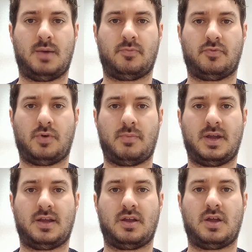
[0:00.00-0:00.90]
from
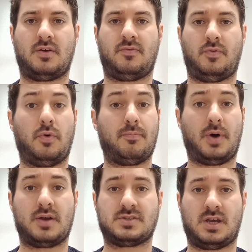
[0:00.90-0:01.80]
it for
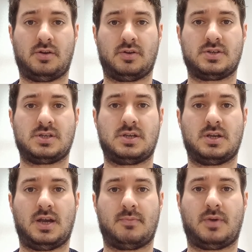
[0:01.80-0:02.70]

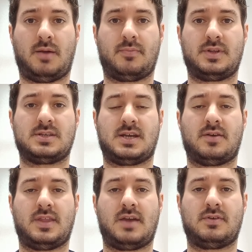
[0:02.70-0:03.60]
biotechnology companies
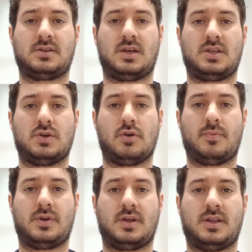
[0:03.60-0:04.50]
out there in Europe
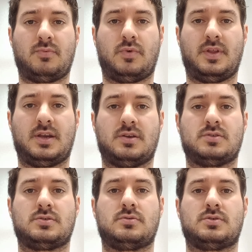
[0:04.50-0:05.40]
and what they can
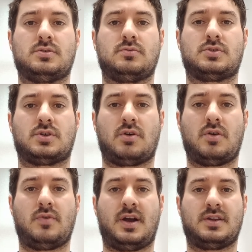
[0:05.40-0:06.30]
do to
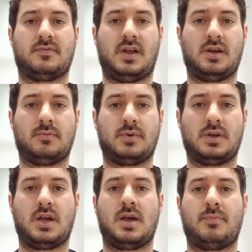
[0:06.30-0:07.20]
grow and develop,
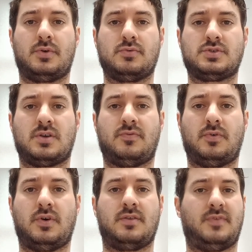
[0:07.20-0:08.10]
but also
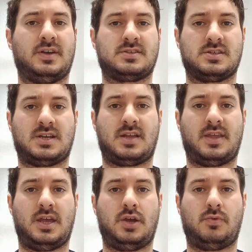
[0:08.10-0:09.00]
for investors out
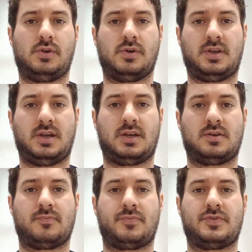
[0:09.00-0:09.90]
there who are
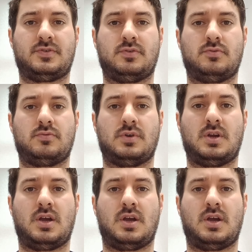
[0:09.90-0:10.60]
looking to